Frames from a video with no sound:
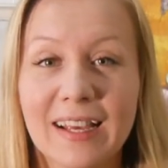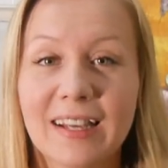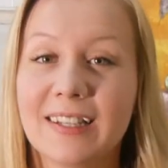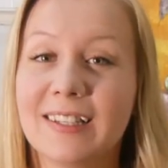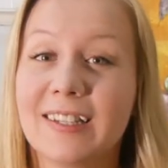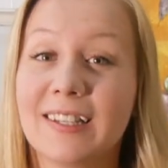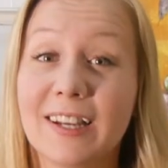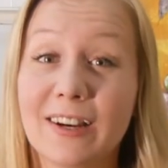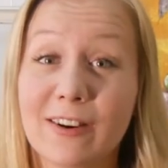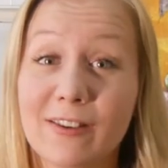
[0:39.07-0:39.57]

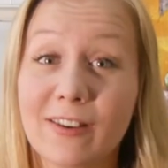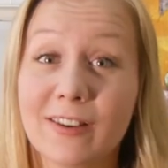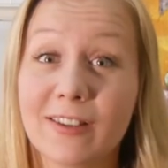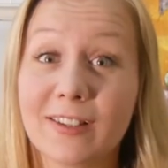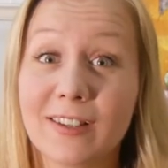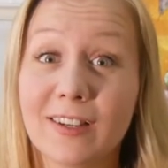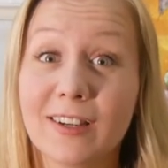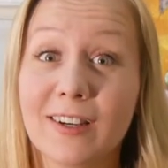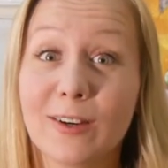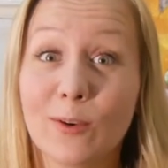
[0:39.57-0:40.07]

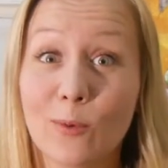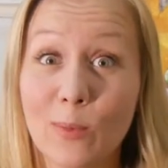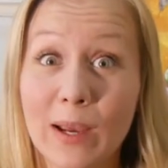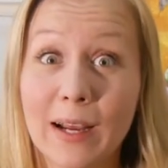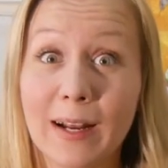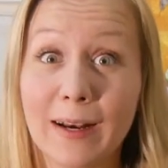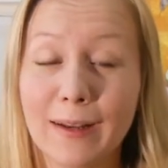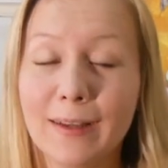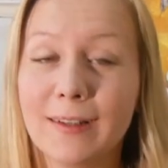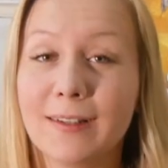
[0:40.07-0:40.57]
Seriously,
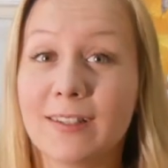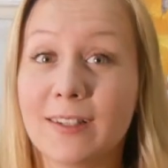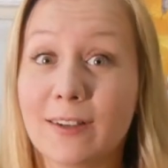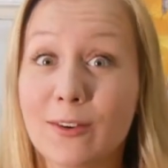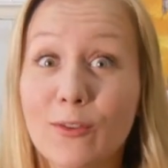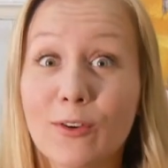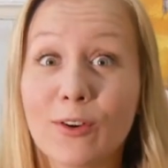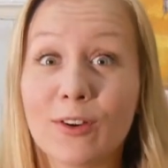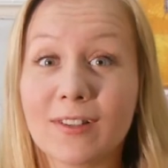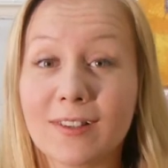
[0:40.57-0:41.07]
quickly,
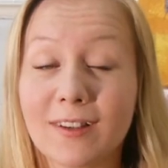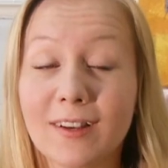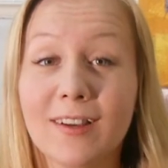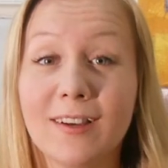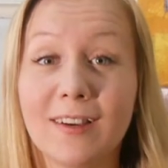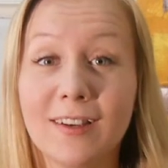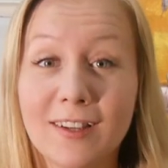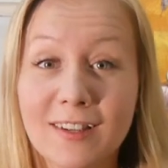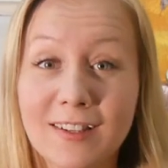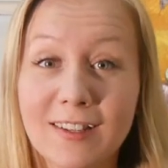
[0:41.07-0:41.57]
seriously,
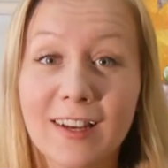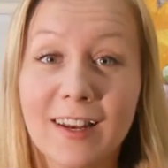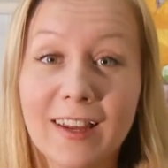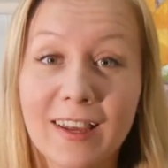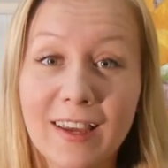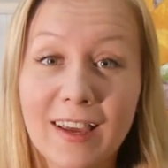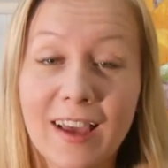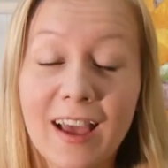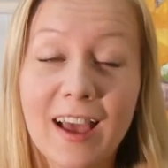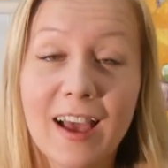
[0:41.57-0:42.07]

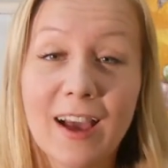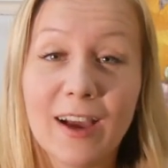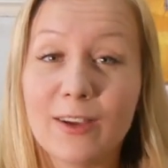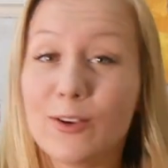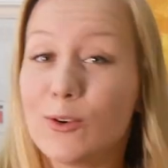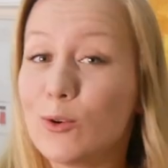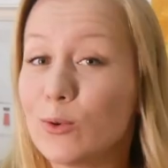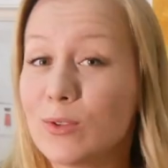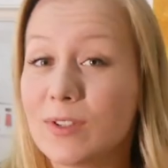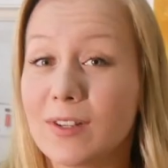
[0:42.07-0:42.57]
easily,
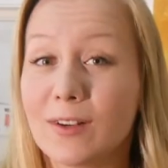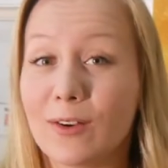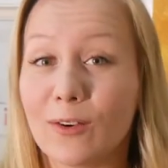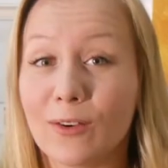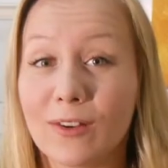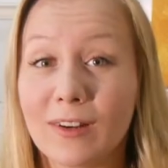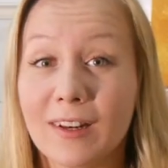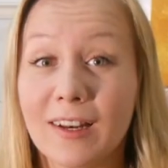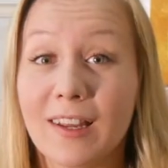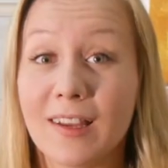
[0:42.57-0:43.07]
using
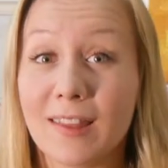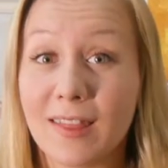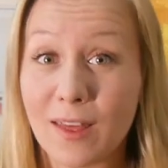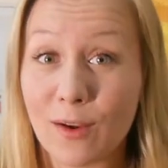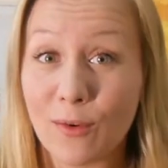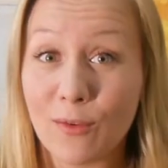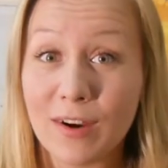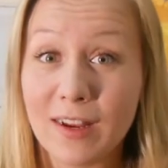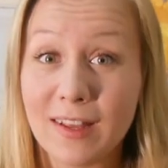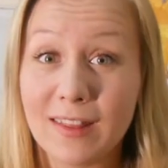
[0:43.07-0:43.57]
only
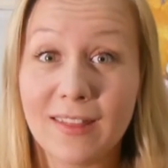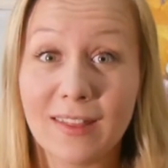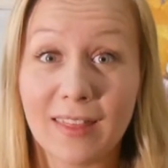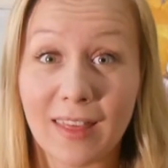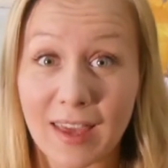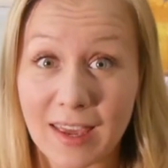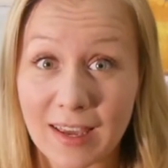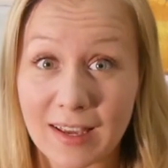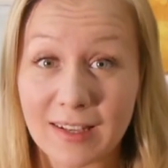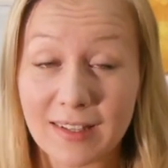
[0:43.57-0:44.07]
three
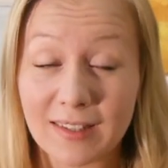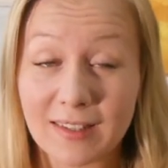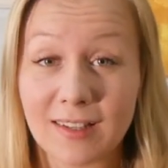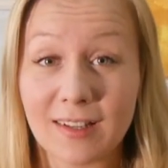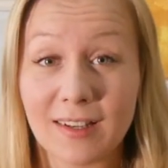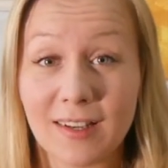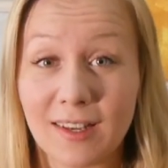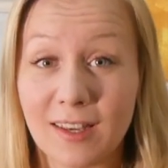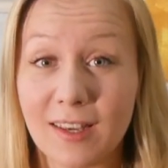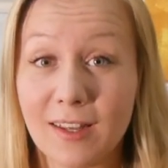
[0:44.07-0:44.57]

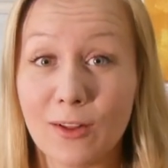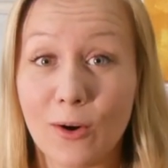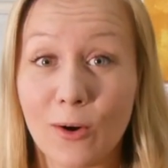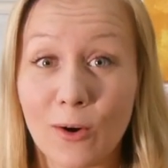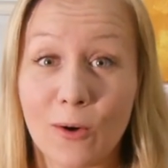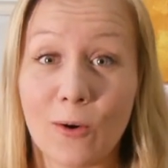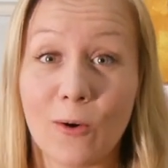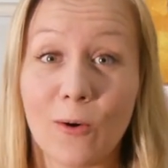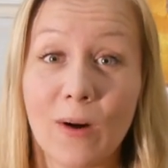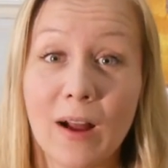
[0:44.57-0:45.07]
things in
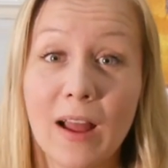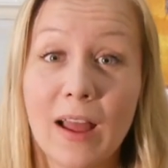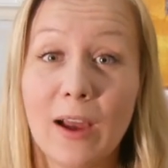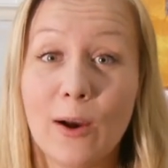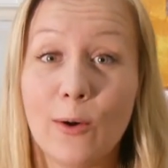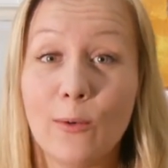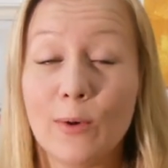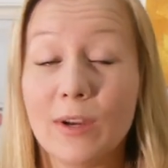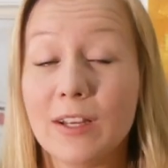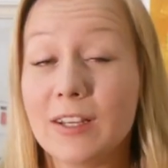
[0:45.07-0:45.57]
all,
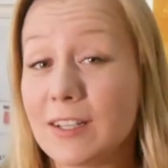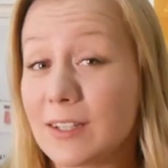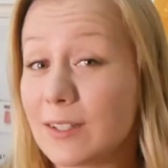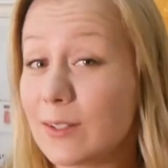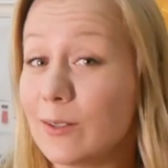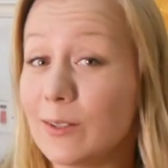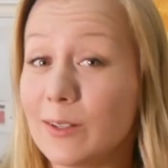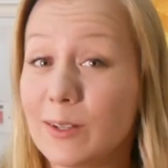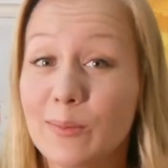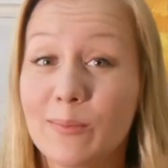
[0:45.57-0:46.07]
which is
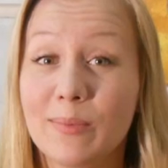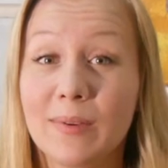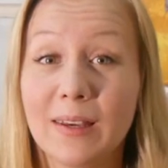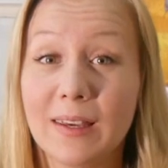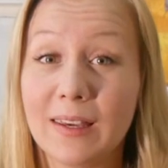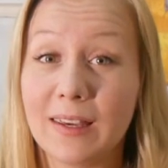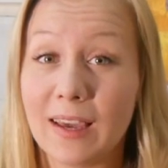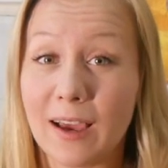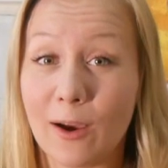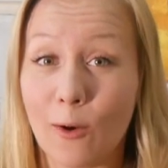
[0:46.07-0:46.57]
going to
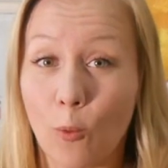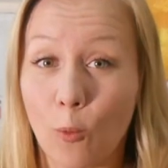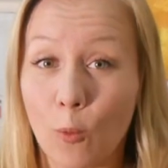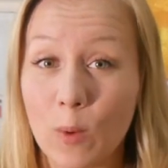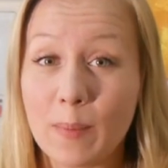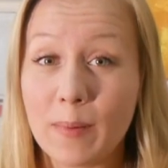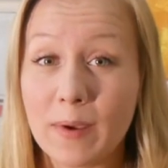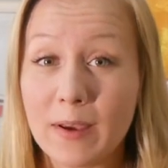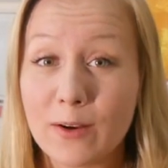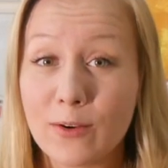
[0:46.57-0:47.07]
be a
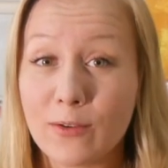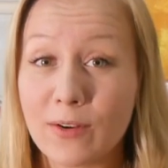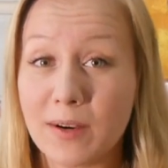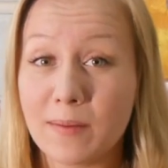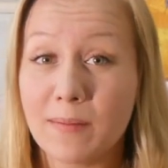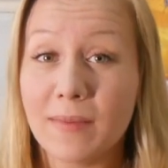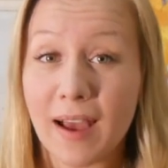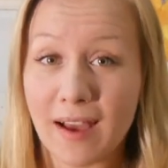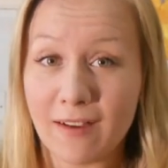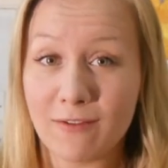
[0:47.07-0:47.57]
whipping
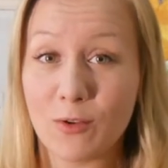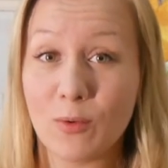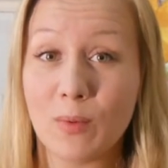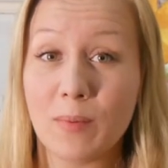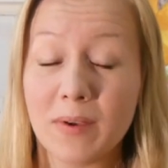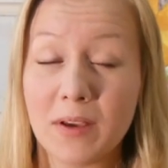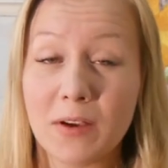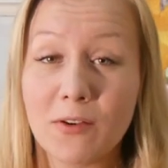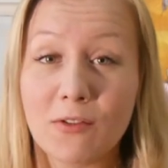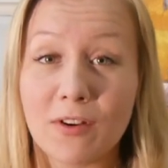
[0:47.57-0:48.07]
cream, heavy
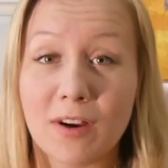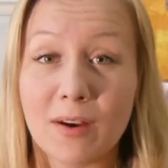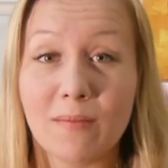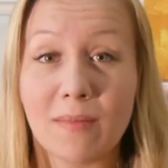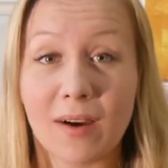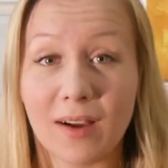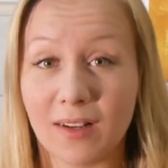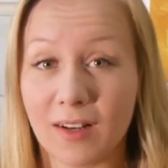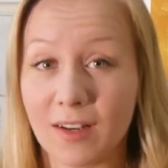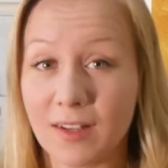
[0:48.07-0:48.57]
whipping cream,
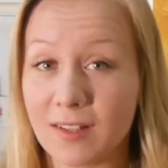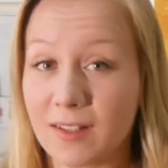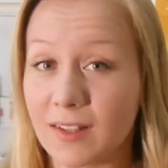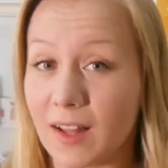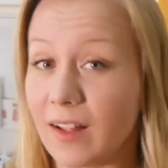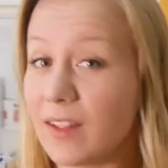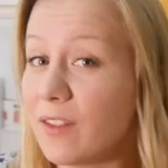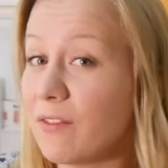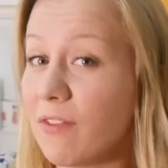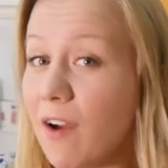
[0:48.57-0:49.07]
at least
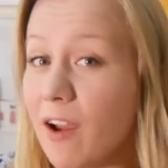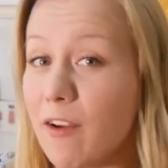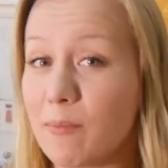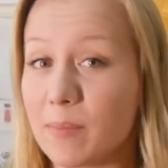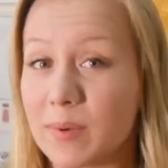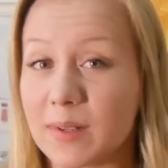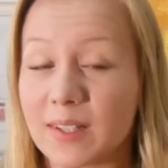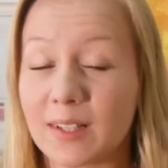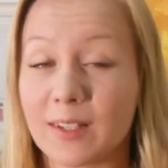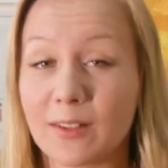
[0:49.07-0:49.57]
thirty-five
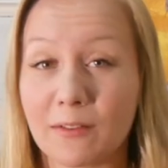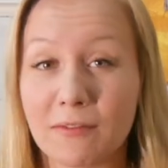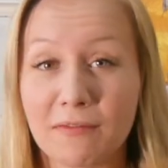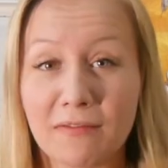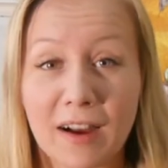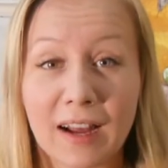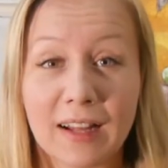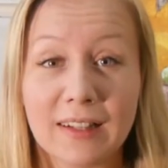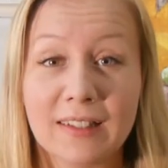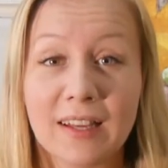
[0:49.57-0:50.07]
percent of
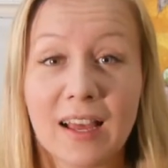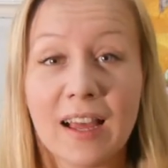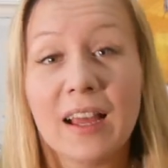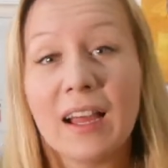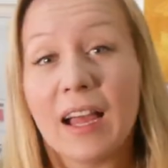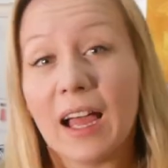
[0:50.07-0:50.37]
fat,